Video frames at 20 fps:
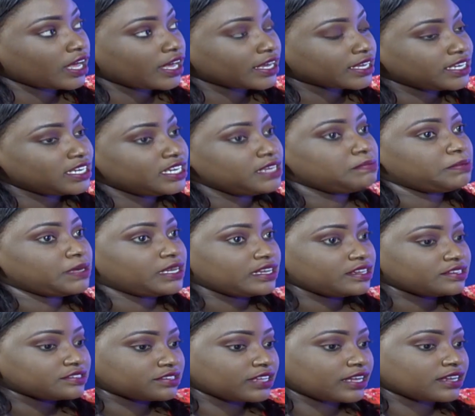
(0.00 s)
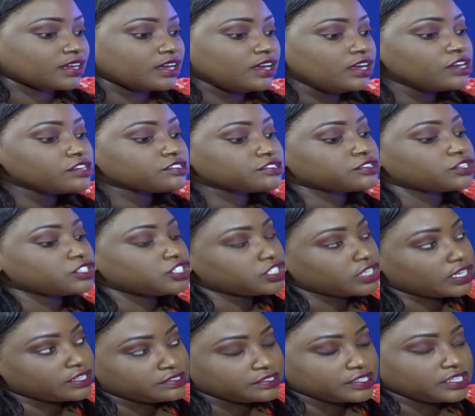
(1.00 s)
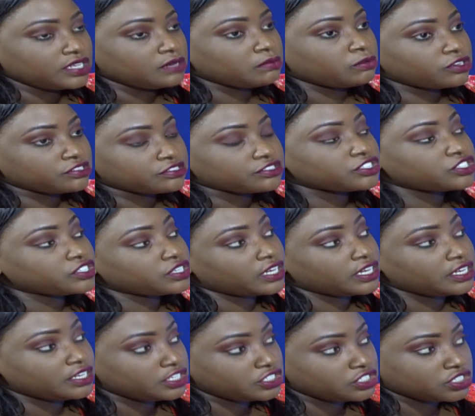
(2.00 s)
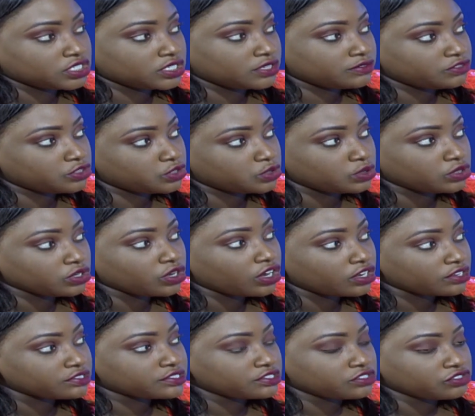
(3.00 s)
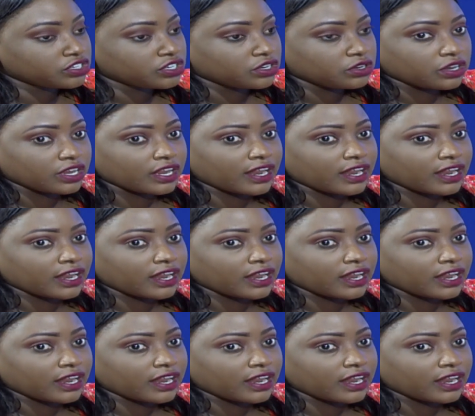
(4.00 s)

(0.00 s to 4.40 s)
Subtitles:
are key pillars that such a scheme or such an initiative should concentrate on.